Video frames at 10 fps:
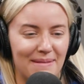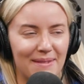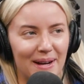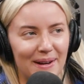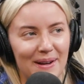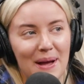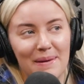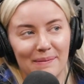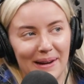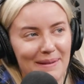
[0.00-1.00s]

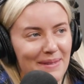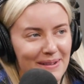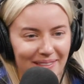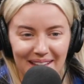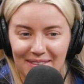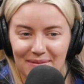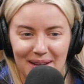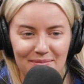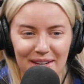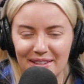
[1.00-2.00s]
mom loves
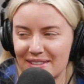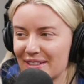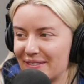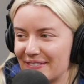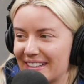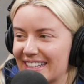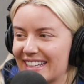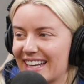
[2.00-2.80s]
my brother's girlfriend.